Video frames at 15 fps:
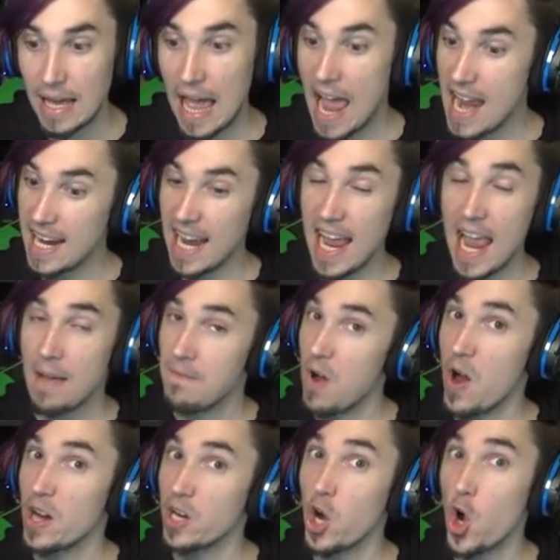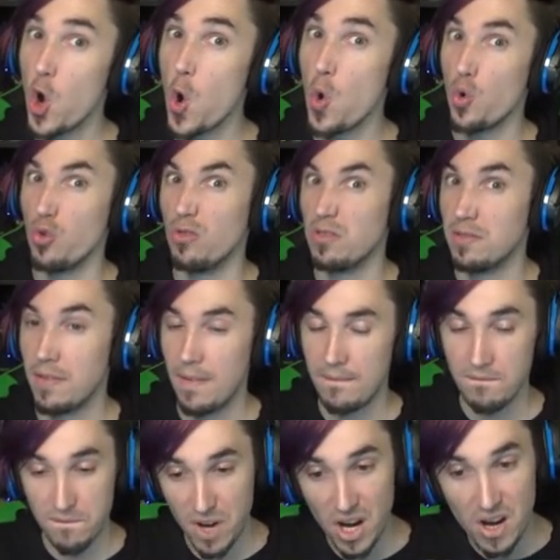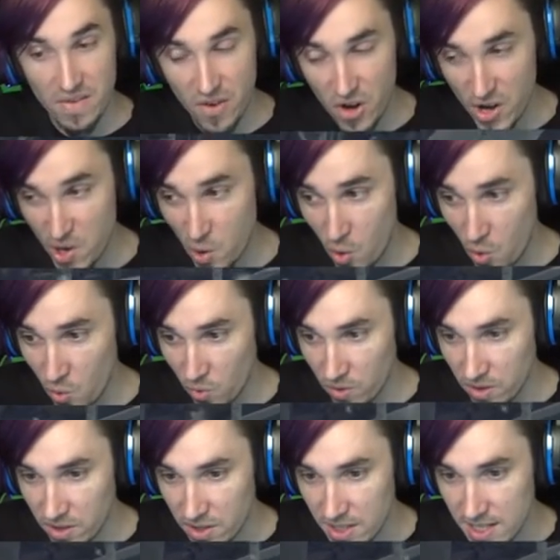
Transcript: AKA very cold. Very, very cold.